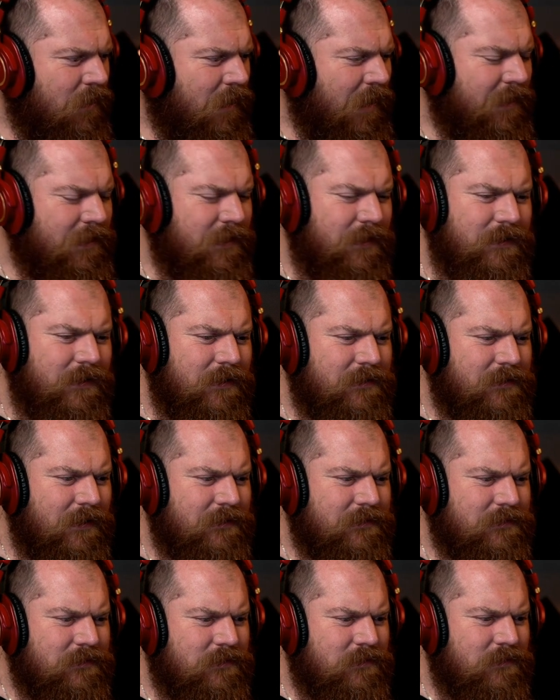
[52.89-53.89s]
I don't think
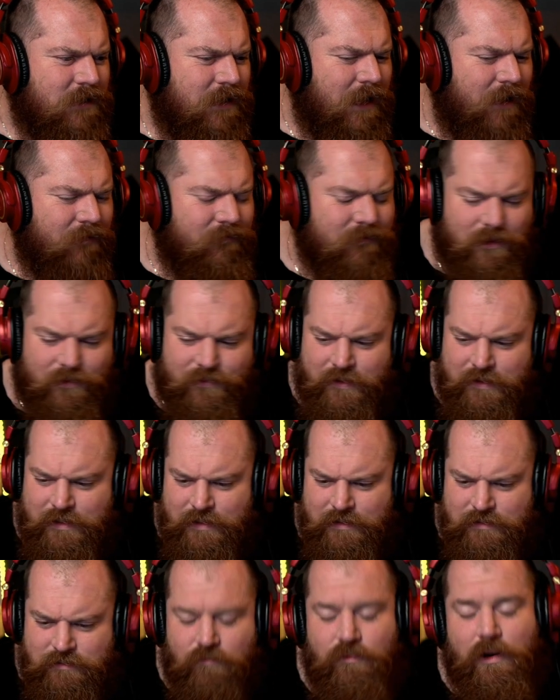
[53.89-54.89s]
that's Kevin. I think
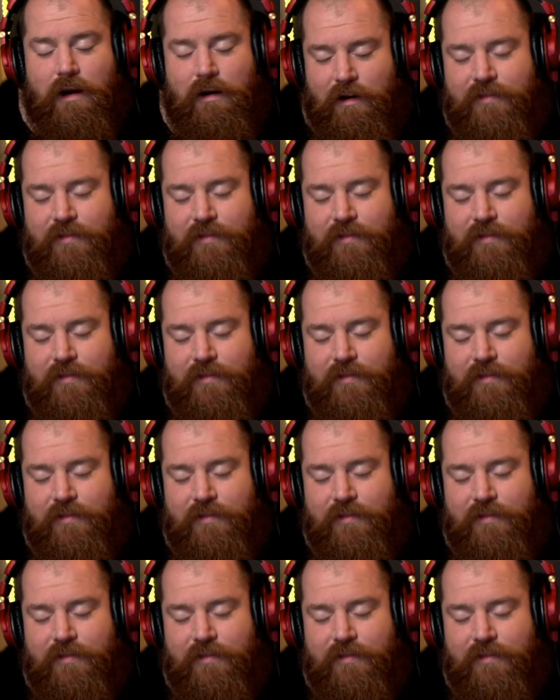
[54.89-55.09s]
that, well,